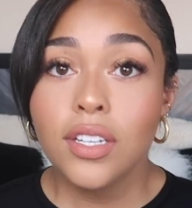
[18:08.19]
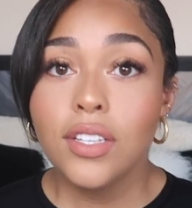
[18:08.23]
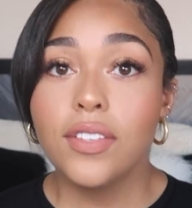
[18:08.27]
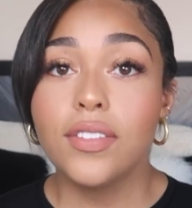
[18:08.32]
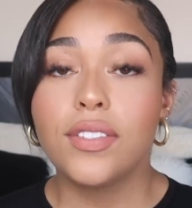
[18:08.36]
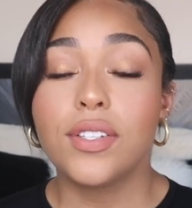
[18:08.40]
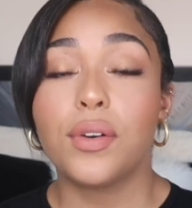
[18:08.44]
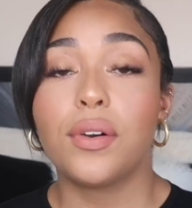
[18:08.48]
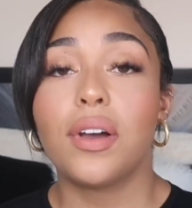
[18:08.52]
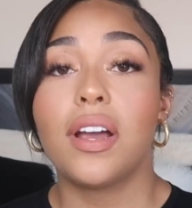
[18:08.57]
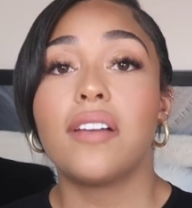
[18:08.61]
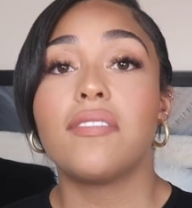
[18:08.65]

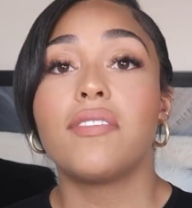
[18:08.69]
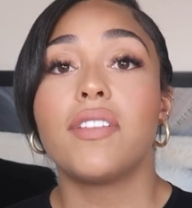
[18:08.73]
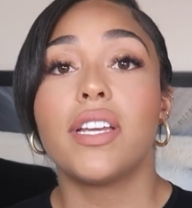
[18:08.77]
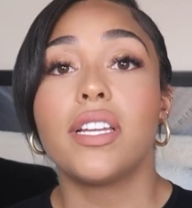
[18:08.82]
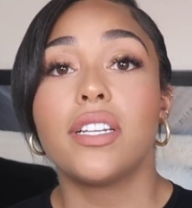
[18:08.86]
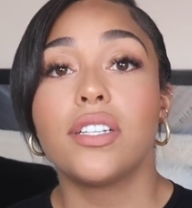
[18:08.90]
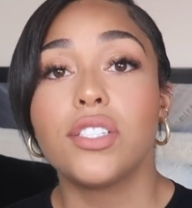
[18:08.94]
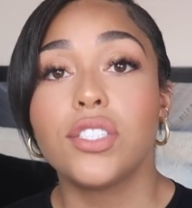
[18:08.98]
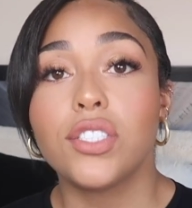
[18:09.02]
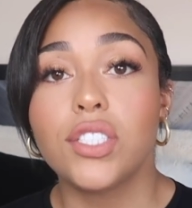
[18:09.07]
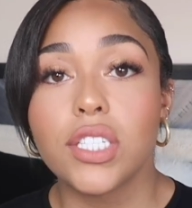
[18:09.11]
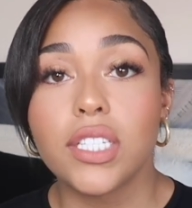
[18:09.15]
You don't have
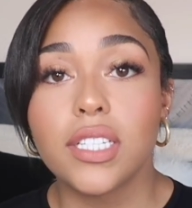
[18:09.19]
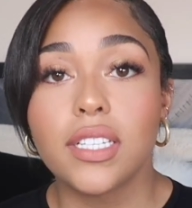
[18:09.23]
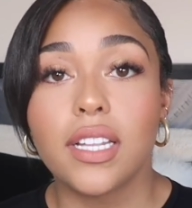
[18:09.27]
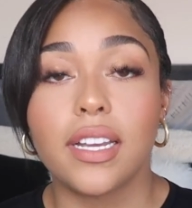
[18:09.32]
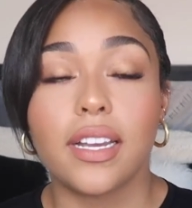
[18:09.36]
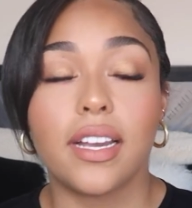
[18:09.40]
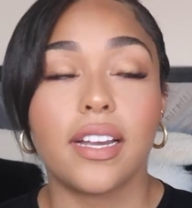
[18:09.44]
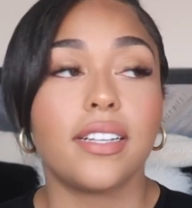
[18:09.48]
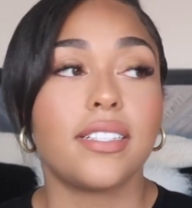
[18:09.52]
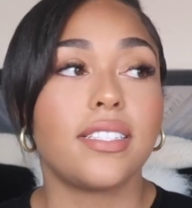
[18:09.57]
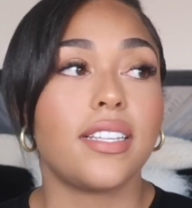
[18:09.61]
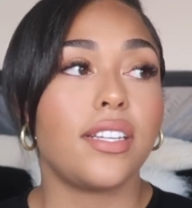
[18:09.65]
energy.
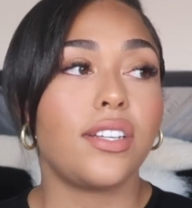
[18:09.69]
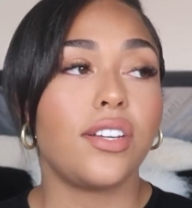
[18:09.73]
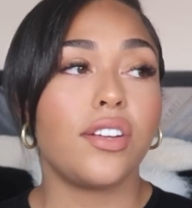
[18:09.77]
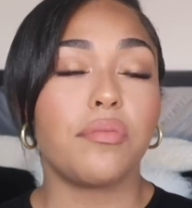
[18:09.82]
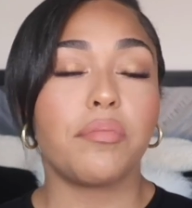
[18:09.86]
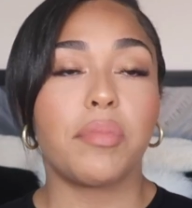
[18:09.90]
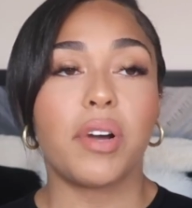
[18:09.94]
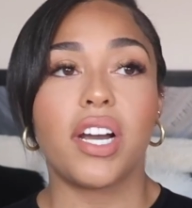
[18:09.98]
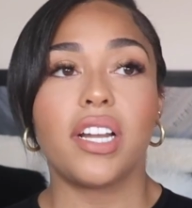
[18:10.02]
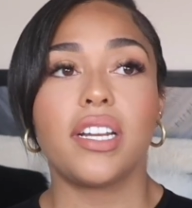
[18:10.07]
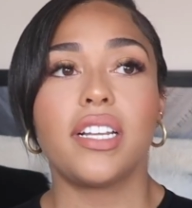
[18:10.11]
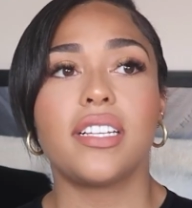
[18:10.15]
Like I said,
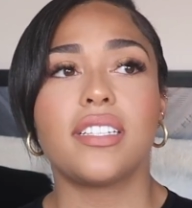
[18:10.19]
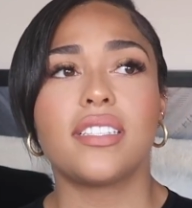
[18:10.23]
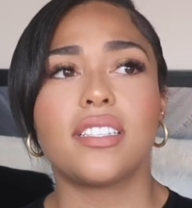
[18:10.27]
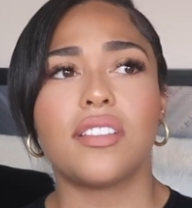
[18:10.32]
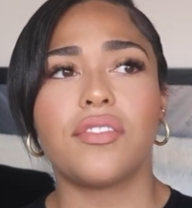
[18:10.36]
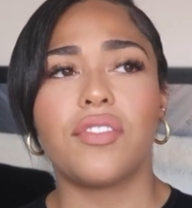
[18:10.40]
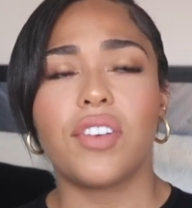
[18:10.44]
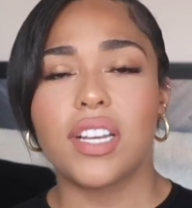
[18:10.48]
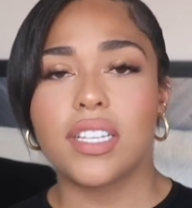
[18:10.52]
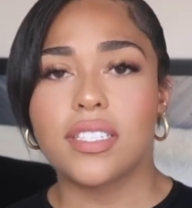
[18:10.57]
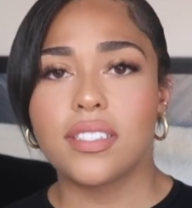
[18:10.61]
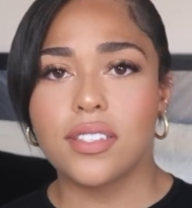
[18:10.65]
your body is
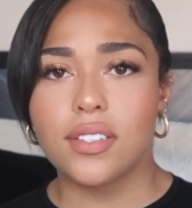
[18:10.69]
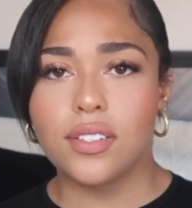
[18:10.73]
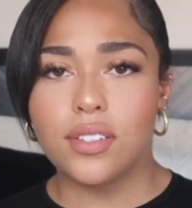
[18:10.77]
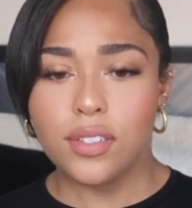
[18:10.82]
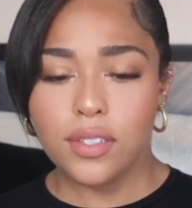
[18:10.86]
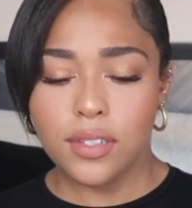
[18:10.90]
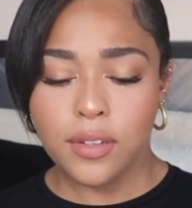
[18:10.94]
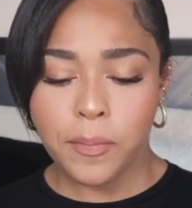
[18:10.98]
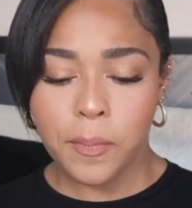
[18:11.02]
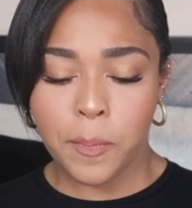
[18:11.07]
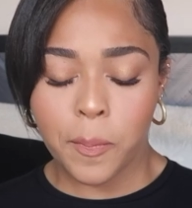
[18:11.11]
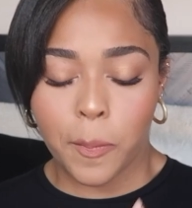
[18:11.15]
a
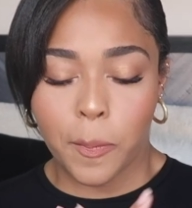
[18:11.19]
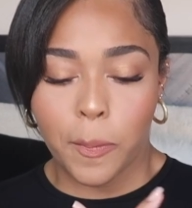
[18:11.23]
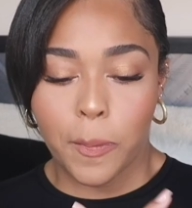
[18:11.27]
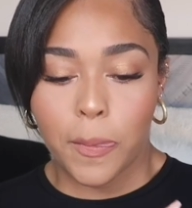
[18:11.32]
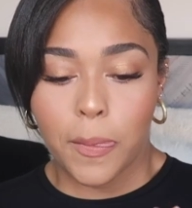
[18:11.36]
vessel.